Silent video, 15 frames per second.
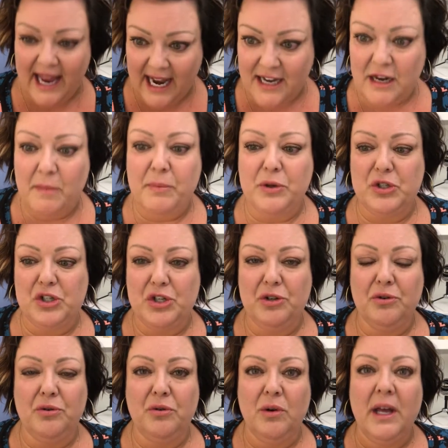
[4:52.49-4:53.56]
And number
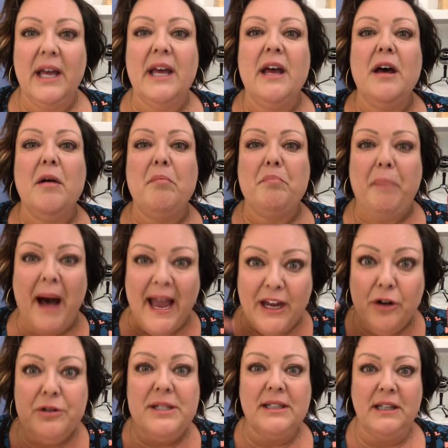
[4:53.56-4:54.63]
two, by
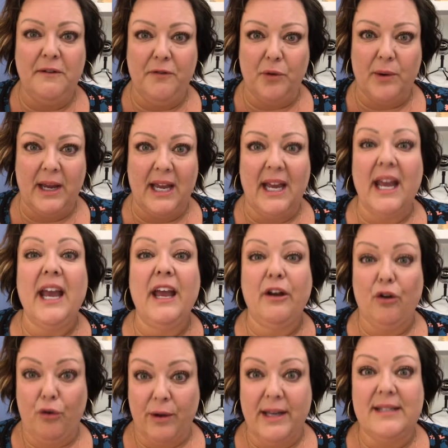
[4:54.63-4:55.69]
your delivery,
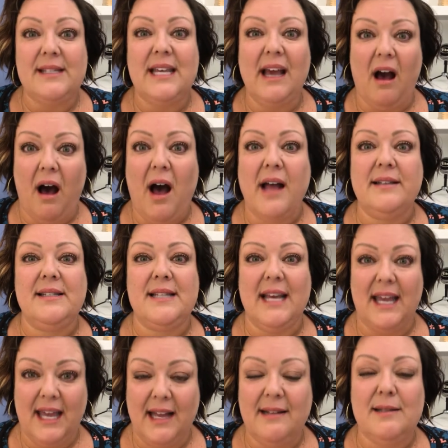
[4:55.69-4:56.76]
increase the odds
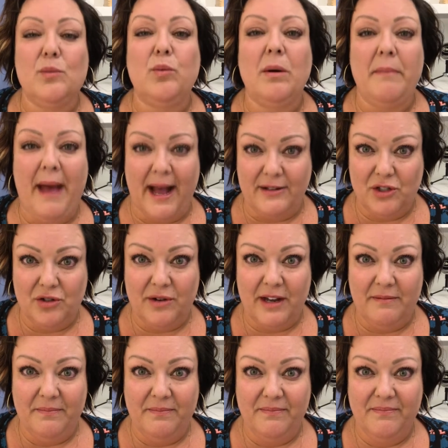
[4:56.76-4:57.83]
that kids will master
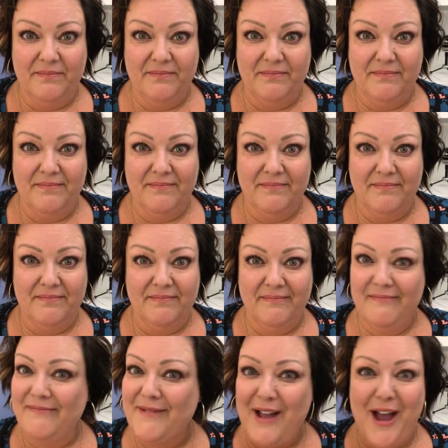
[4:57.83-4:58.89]
it.
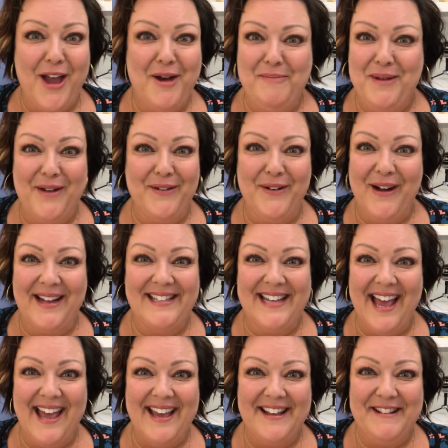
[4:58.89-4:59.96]
I hope you have a great
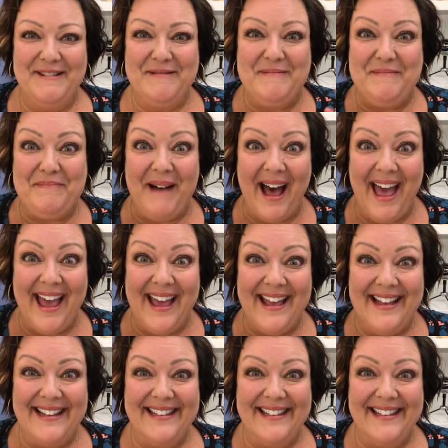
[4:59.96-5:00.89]
day. Bye.